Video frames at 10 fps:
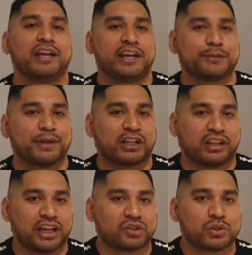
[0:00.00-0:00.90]
He's been
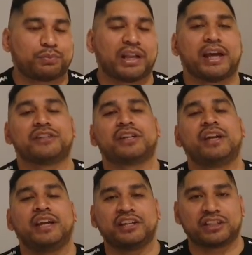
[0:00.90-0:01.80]
clear to his players,
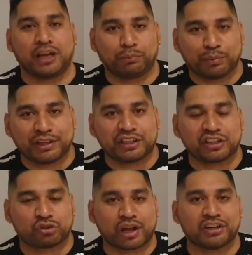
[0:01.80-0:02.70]
he's implemented a
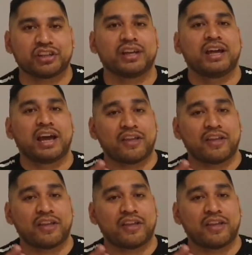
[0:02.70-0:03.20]
strategy,